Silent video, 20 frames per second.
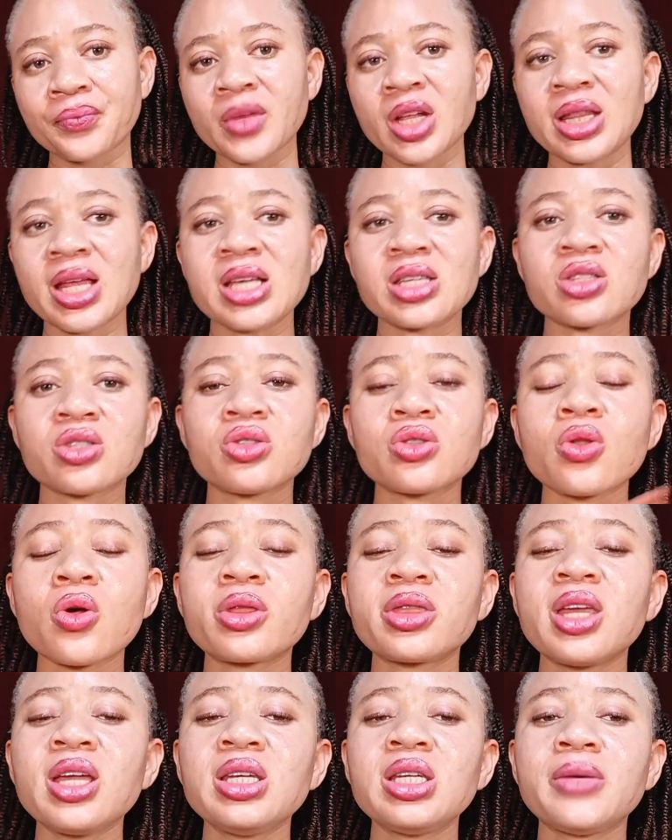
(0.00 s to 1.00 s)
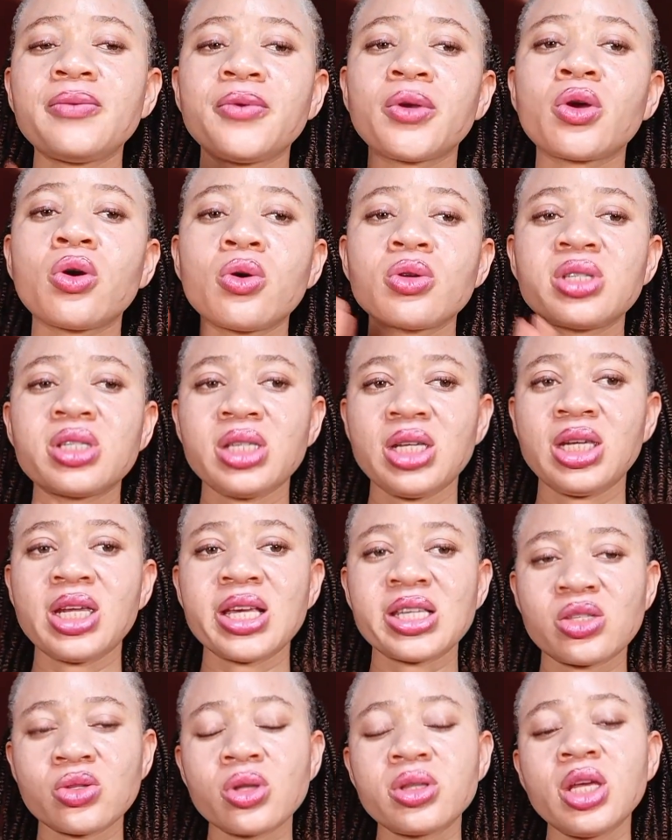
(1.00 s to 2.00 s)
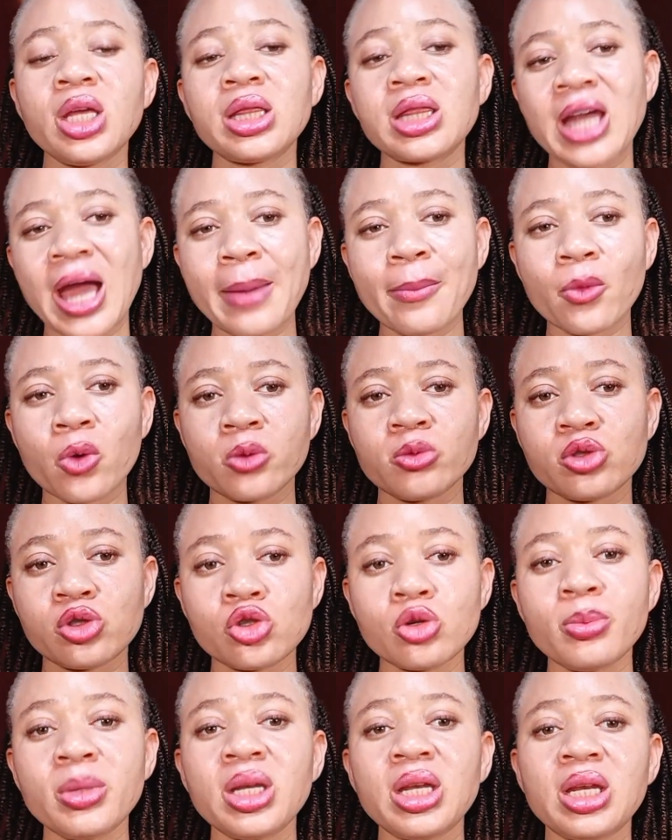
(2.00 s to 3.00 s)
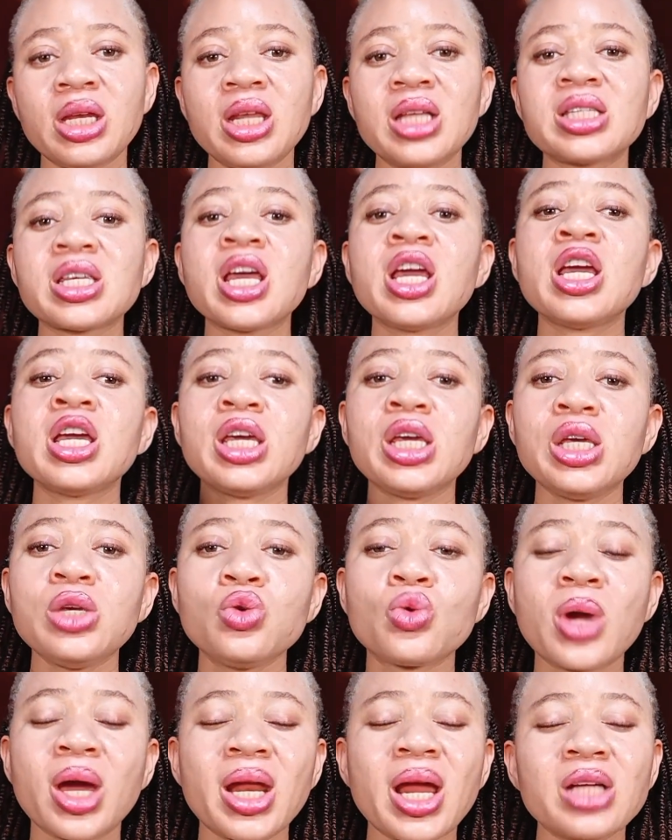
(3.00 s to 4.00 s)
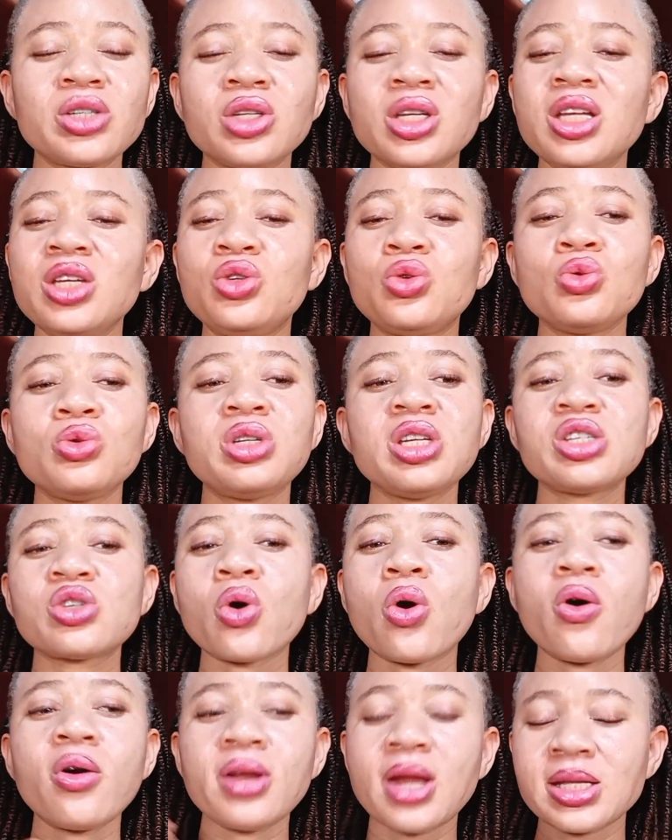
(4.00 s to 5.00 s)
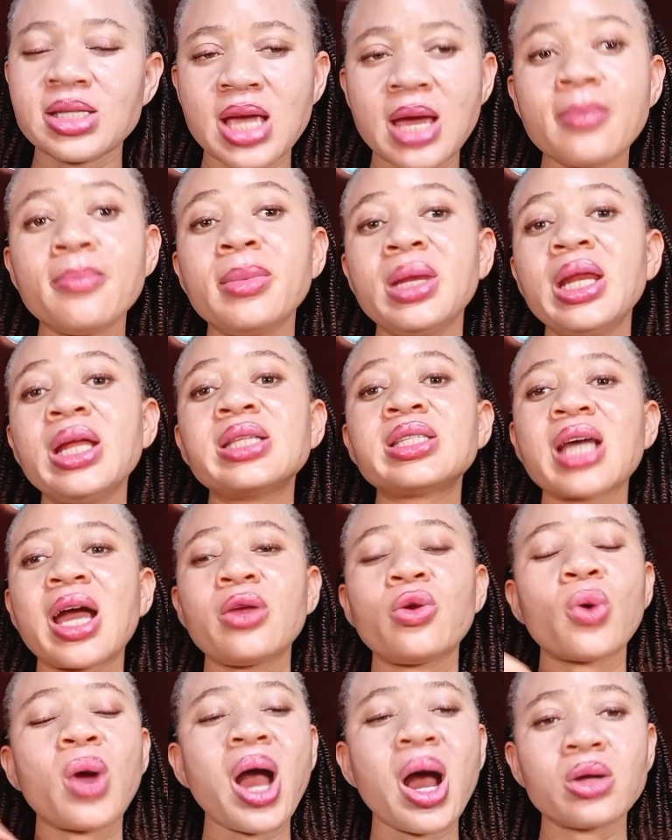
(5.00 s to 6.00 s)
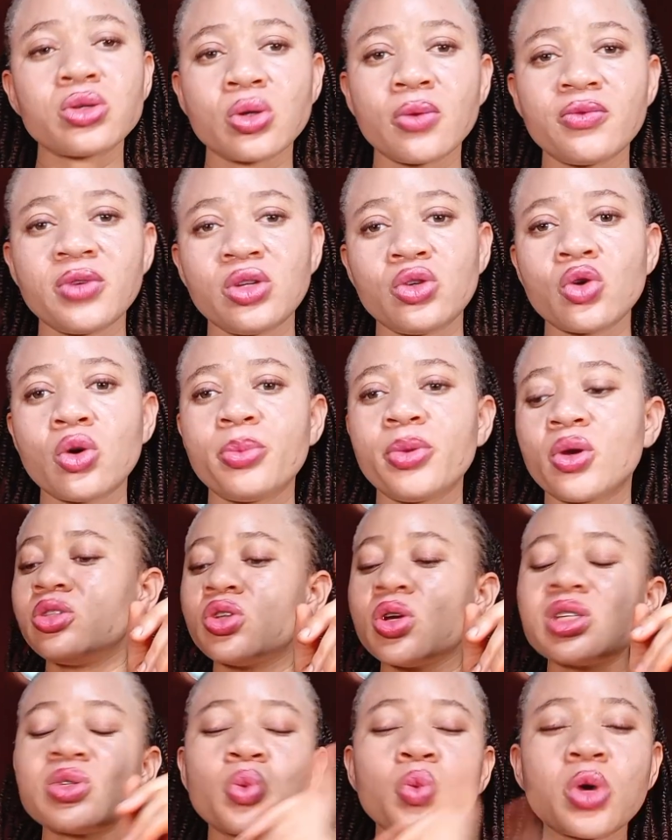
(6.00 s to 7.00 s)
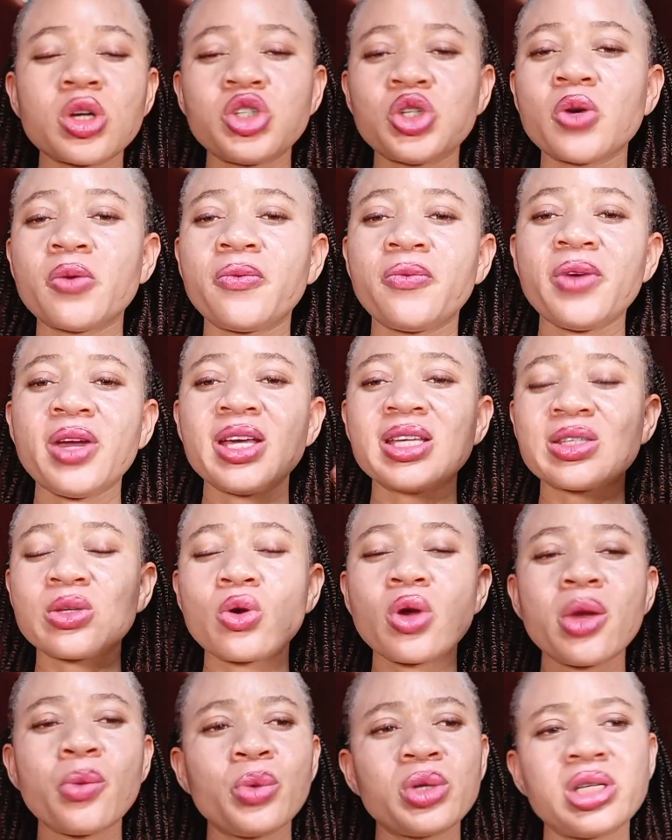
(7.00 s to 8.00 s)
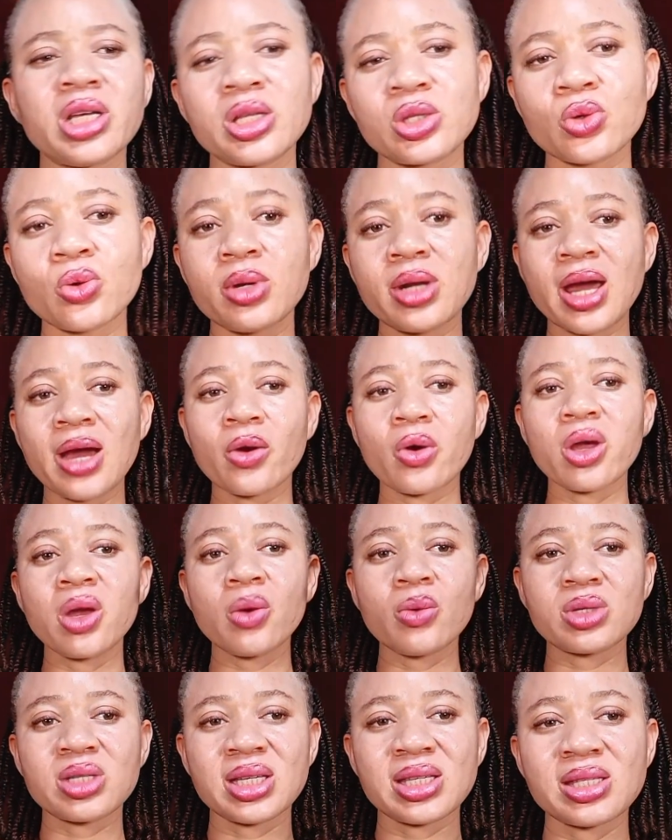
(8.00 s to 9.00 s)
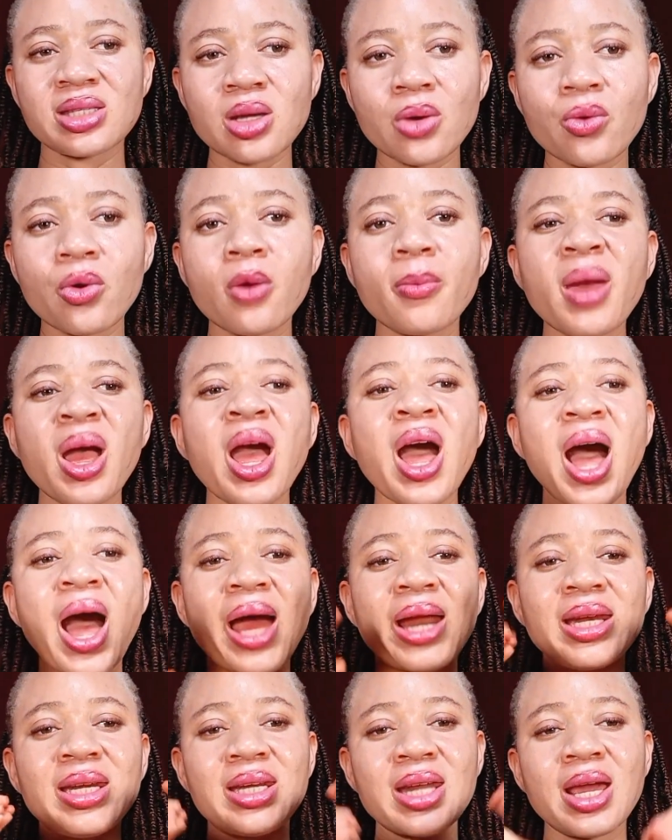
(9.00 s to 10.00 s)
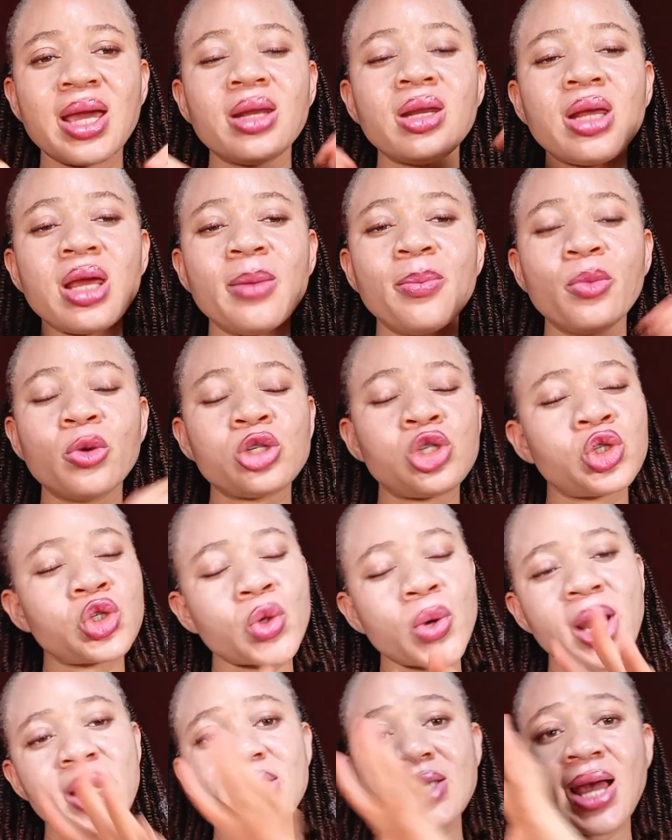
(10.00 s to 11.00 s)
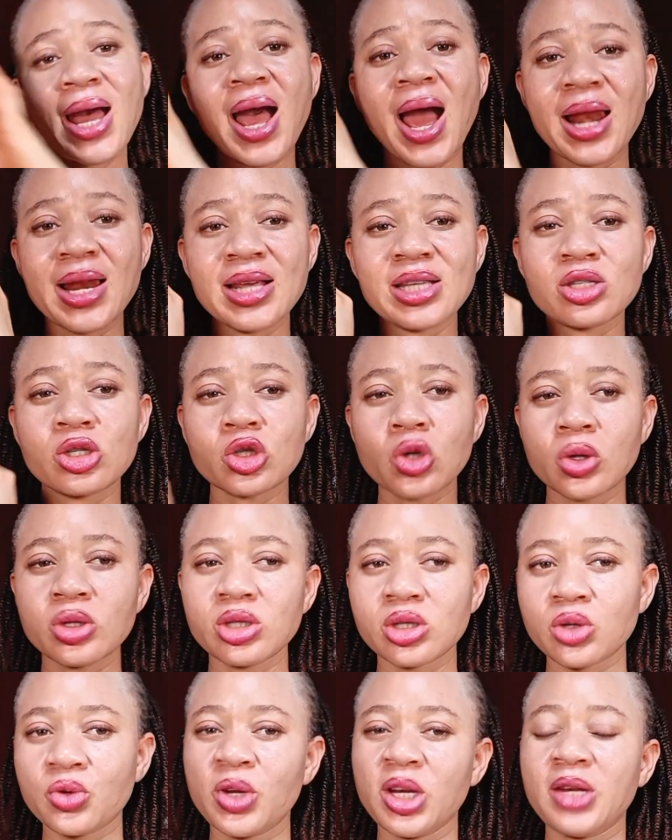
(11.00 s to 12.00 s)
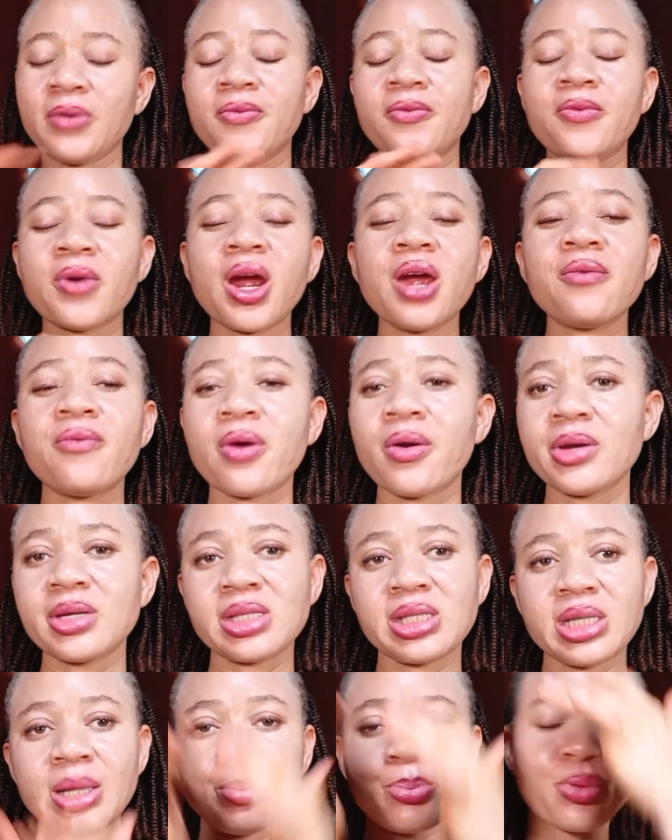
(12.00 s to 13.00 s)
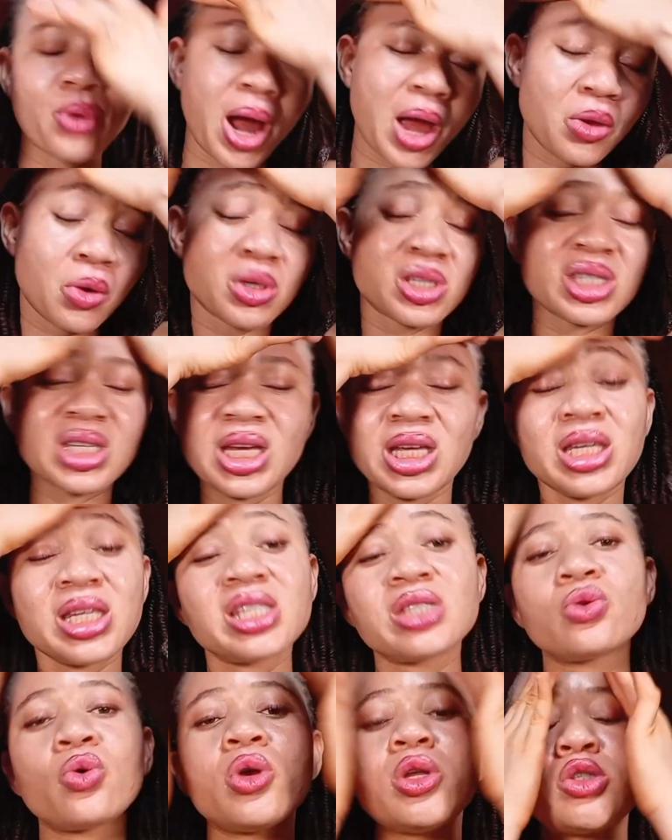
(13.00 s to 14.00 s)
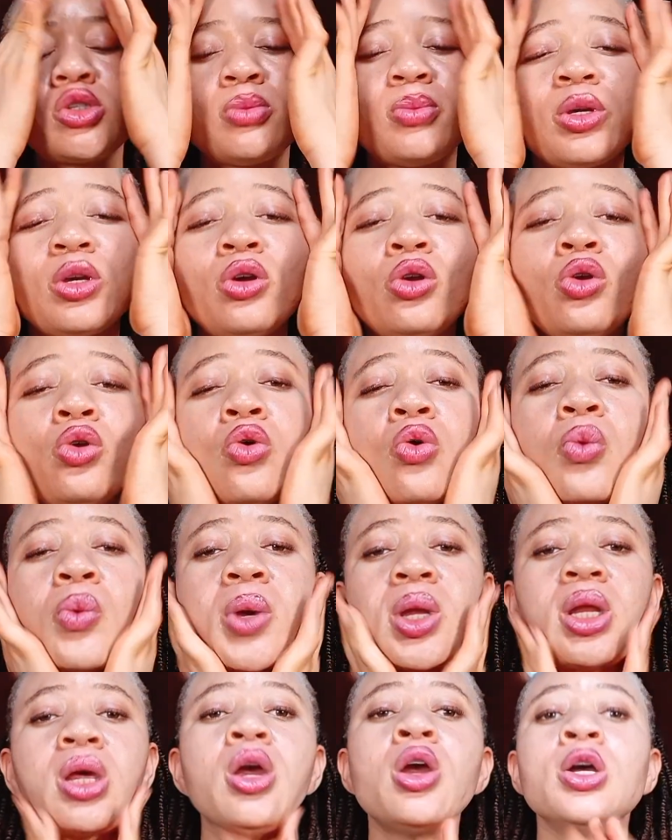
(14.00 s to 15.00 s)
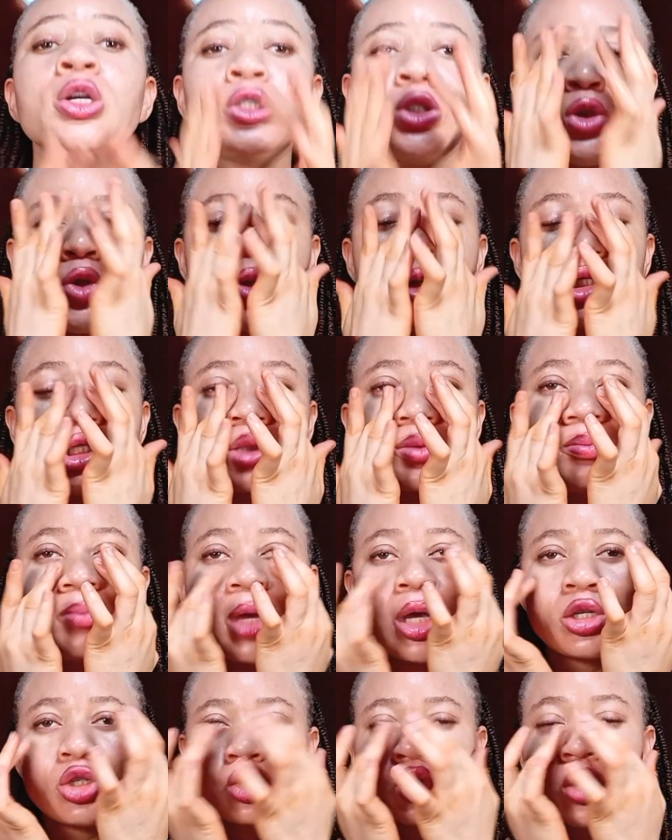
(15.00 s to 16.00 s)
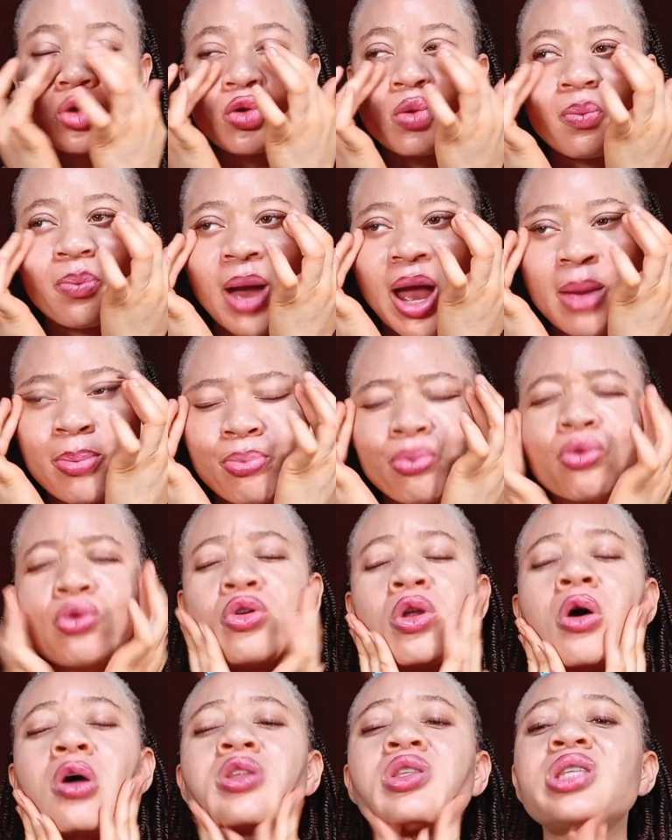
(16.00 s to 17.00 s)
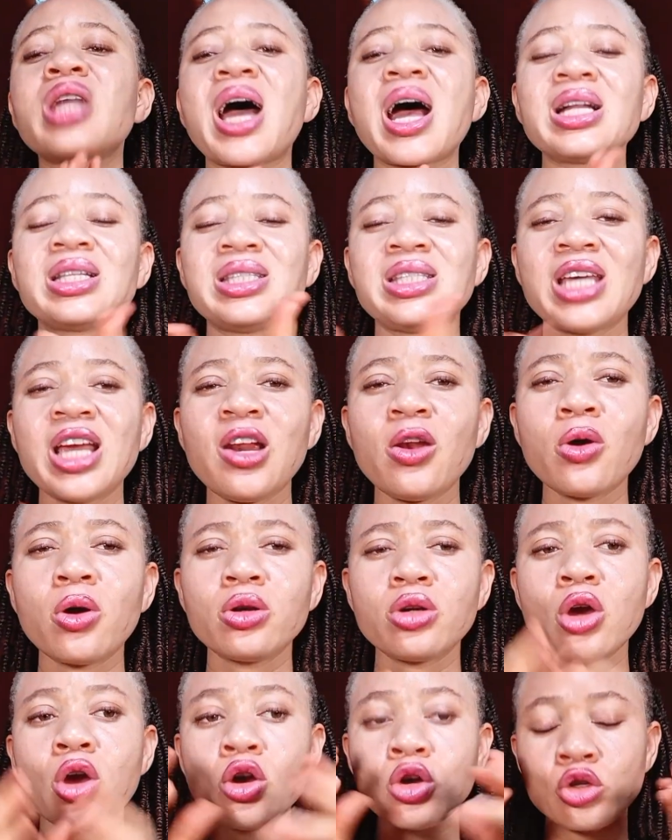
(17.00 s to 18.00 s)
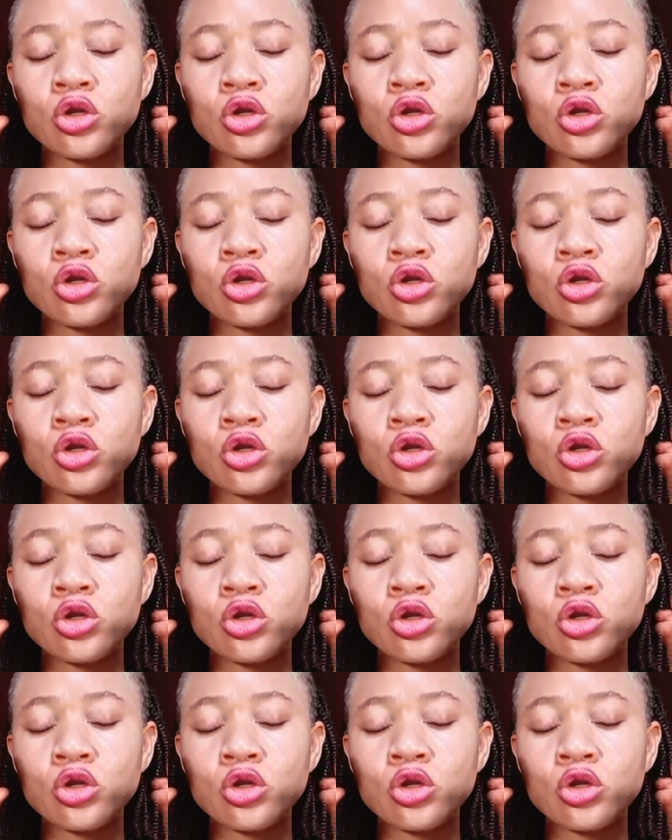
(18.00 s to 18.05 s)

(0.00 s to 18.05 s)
There's nothing difficult in it, there's nothing time consuming in it. You can actually do this under 10 minutes and you're out of the door. Just wash your face, going with a toner, going with a serum, and then a moisturizer and a sunscreen. Very simple, and your skin is going to be glowing. Just make sure you buy products that are tailored